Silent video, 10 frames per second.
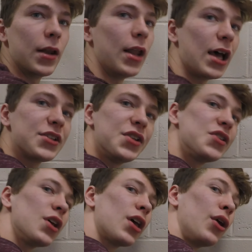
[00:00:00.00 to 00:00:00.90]
Next
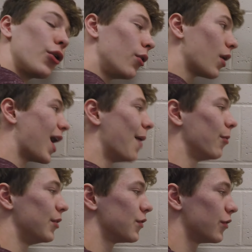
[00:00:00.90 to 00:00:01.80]
is the congruent
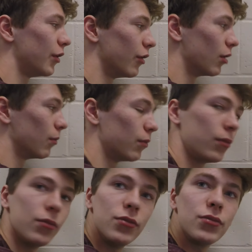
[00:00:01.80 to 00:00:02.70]
complements theorem.
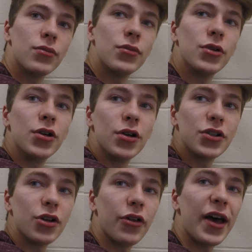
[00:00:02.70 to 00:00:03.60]

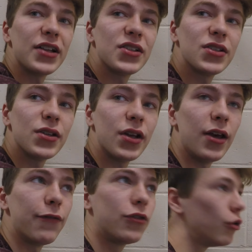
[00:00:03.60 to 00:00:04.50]
So that's
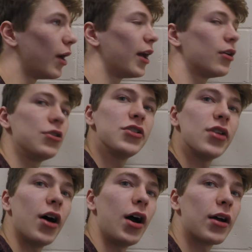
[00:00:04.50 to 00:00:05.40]
if two angles
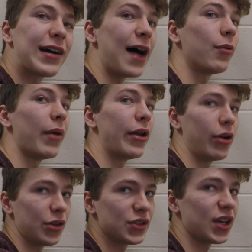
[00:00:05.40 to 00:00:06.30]
are
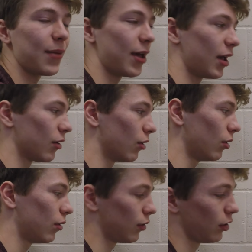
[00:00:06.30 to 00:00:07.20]
complementary to the same
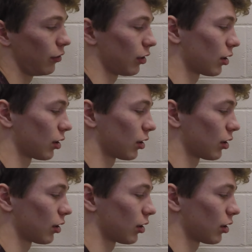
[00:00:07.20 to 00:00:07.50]
angle, they're